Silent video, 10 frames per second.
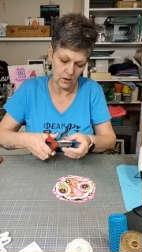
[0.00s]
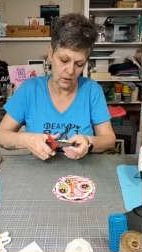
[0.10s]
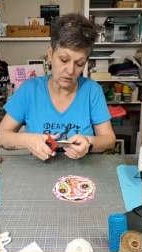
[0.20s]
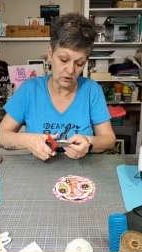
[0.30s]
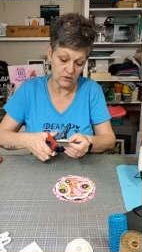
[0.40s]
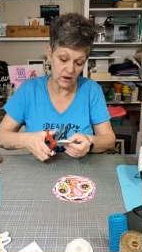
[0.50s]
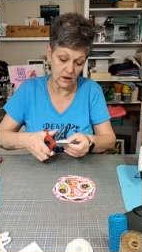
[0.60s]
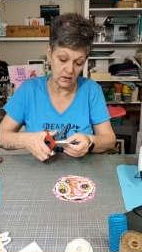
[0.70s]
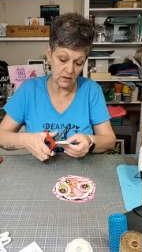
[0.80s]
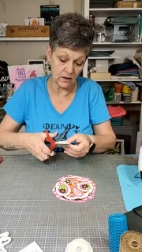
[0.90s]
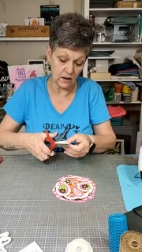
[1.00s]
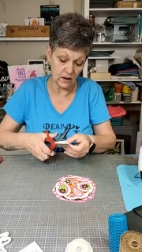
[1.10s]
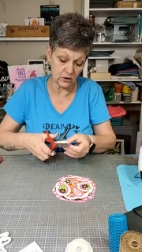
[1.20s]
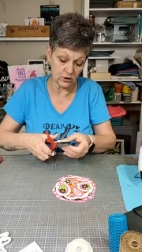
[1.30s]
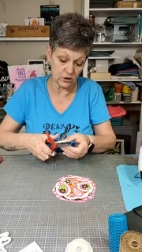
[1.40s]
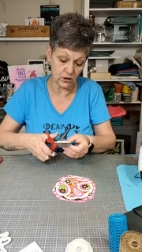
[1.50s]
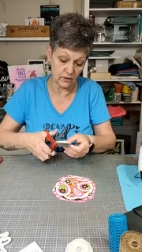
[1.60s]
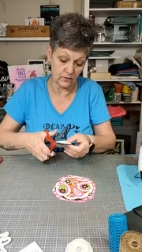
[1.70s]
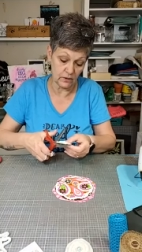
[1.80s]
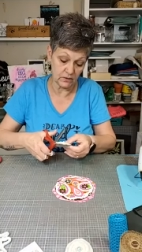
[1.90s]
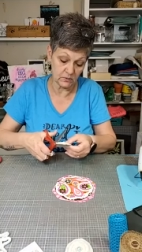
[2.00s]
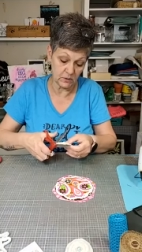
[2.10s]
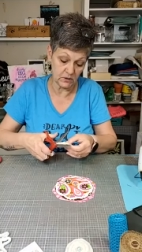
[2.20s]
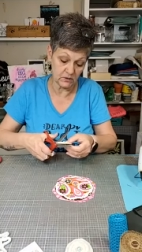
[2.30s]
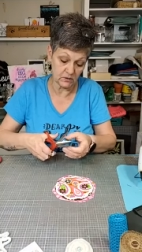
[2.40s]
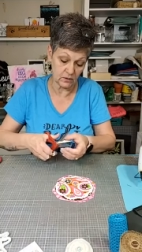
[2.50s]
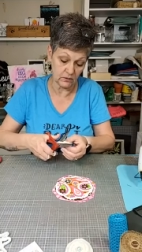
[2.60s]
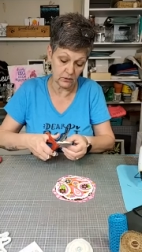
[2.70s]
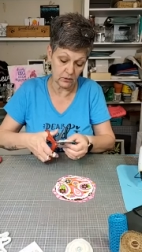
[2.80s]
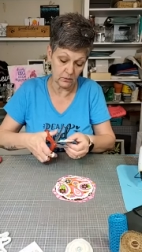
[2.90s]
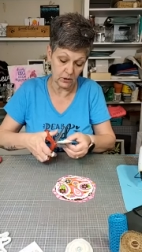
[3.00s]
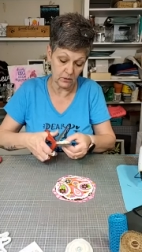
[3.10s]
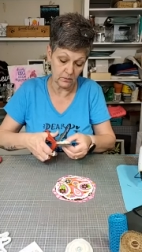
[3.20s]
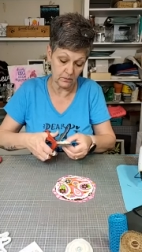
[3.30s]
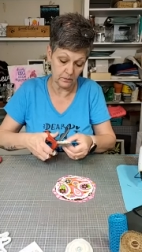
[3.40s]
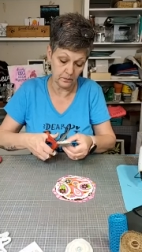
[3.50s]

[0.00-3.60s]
I'm just cutting the edge of this piece of aluminum